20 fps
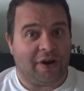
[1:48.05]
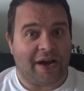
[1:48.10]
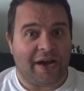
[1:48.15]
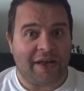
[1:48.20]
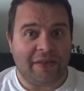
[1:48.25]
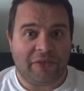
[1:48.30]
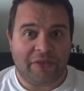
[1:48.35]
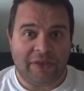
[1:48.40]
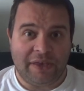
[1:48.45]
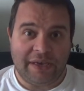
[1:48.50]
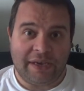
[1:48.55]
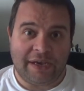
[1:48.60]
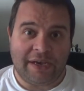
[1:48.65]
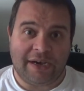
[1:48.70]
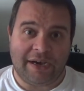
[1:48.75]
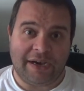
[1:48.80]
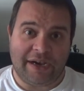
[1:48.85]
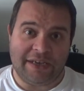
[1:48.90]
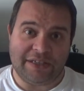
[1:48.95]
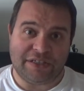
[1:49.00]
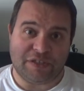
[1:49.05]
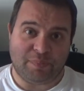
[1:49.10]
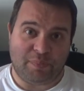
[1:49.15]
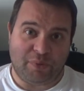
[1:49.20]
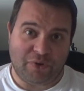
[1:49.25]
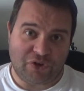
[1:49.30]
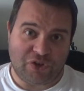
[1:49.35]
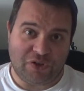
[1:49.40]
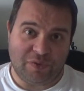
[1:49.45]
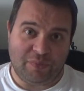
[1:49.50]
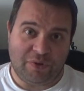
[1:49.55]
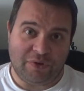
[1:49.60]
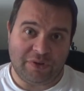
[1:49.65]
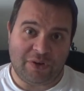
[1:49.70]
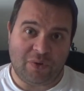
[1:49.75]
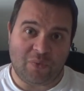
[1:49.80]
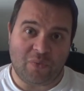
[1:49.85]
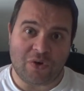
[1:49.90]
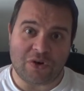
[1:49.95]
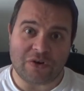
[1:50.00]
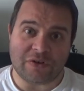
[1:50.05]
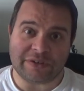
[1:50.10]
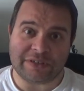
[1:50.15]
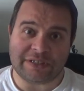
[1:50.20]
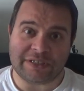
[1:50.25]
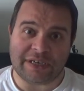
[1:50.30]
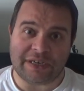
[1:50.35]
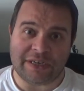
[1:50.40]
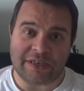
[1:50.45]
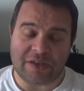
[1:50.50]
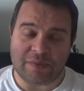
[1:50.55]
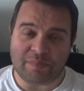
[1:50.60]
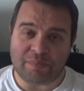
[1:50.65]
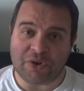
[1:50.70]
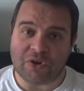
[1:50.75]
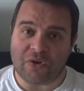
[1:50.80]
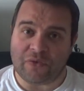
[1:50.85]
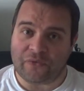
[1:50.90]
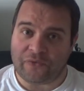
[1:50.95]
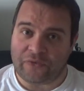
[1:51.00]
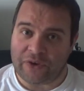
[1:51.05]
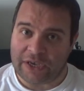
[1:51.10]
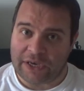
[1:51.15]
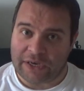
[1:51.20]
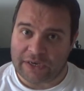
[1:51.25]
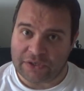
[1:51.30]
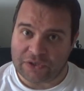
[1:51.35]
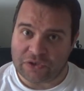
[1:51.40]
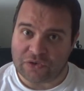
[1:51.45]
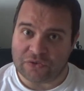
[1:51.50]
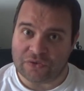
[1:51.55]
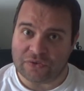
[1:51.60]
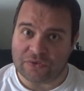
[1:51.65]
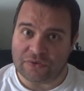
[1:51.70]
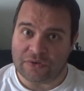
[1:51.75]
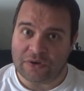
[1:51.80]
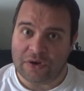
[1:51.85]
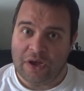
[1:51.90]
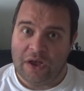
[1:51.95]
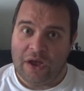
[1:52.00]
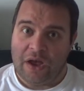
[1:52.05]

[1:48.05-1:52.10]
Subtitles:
I think it's possible. There was a little bit of thinking to do,